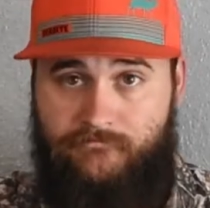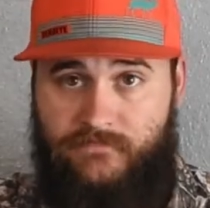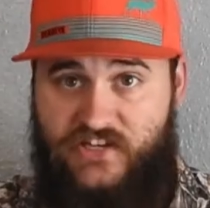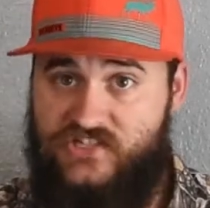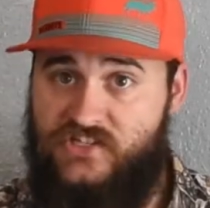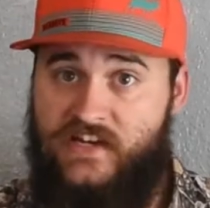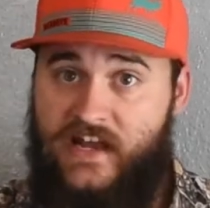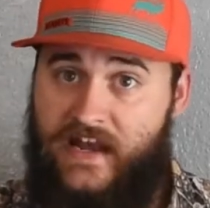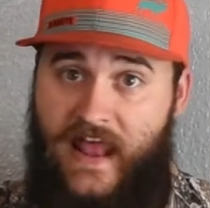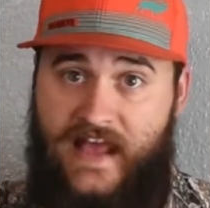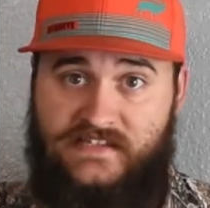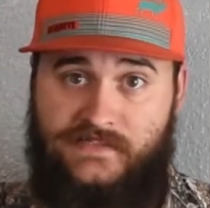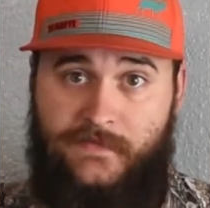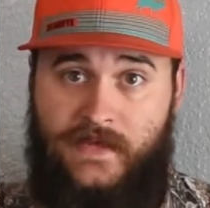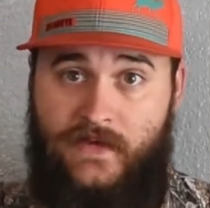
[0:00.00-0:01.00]
KitchenAid
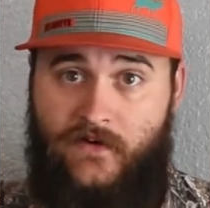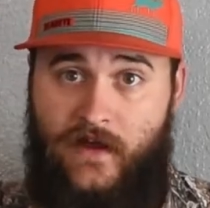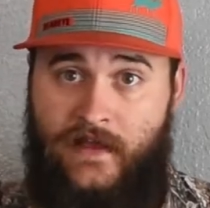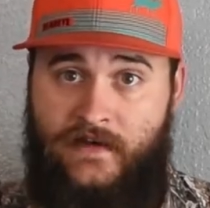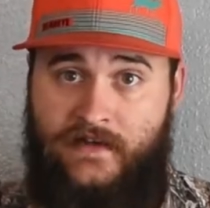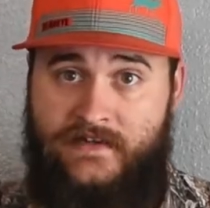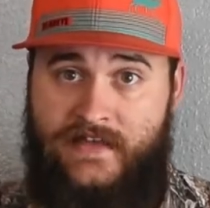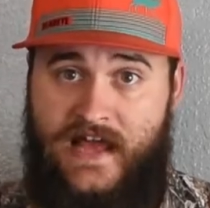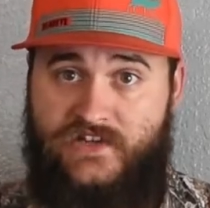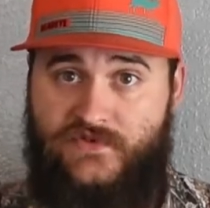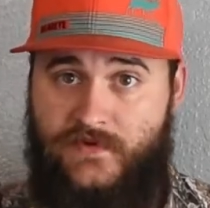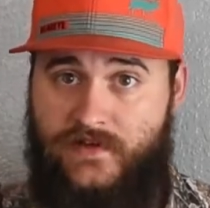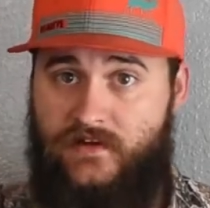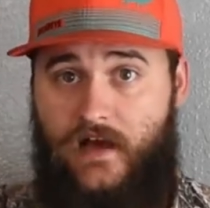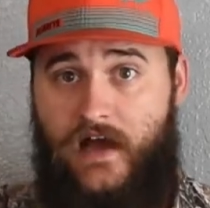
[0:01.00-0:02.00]
has a meat grinding attachment.